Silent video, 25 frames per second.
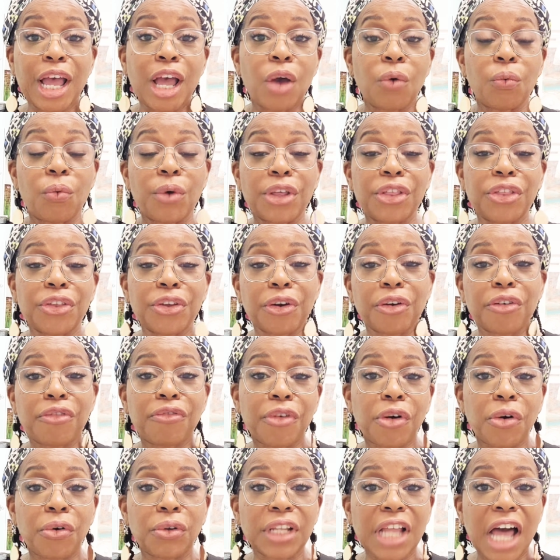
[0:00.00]
with your
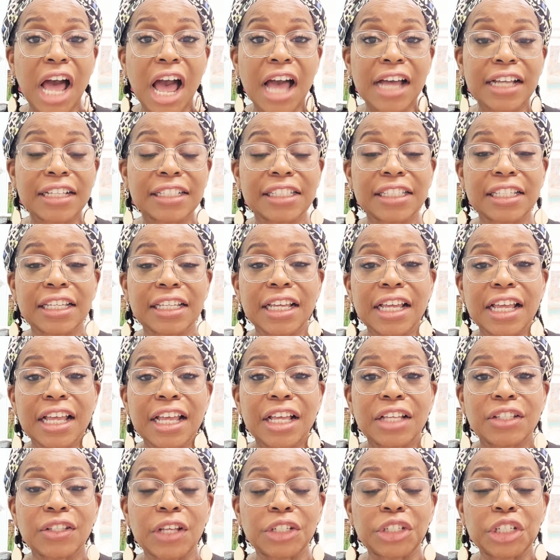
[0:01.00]
faux locks.
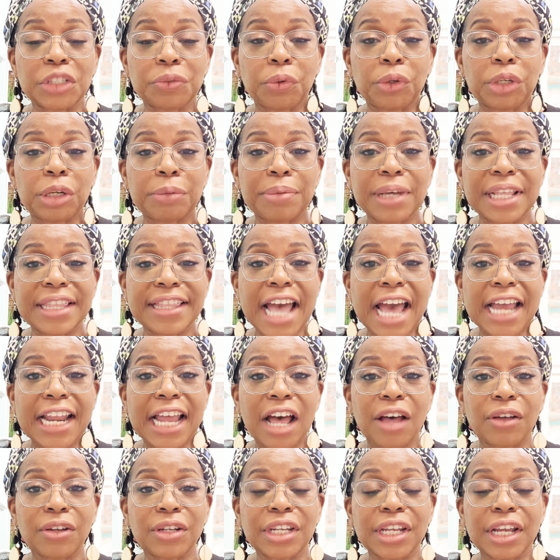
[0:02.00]
So I just want to put that
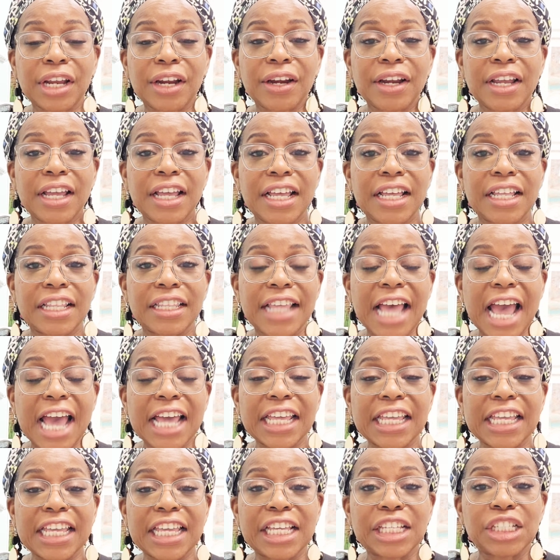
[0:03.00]
out there.
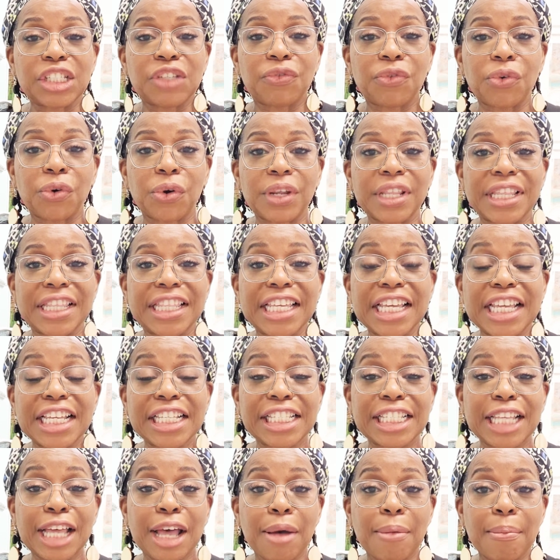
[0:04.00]
That is for
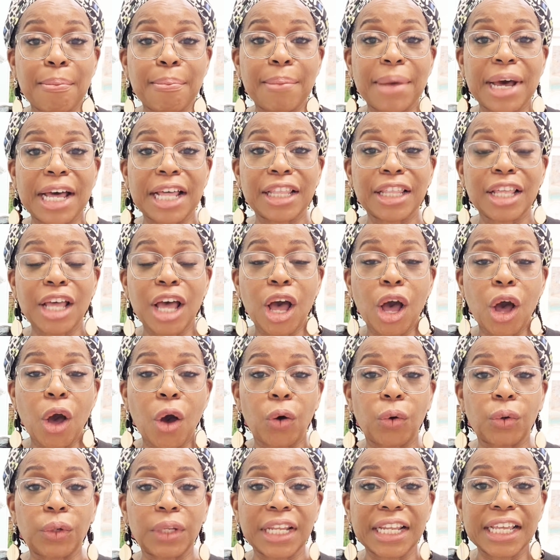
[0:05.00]
this month
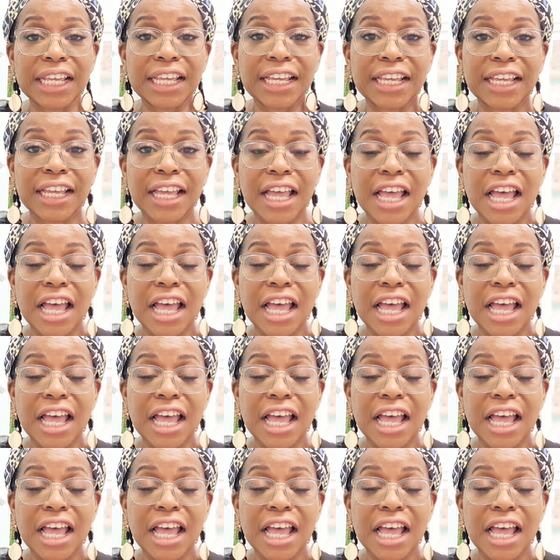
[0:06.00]
only.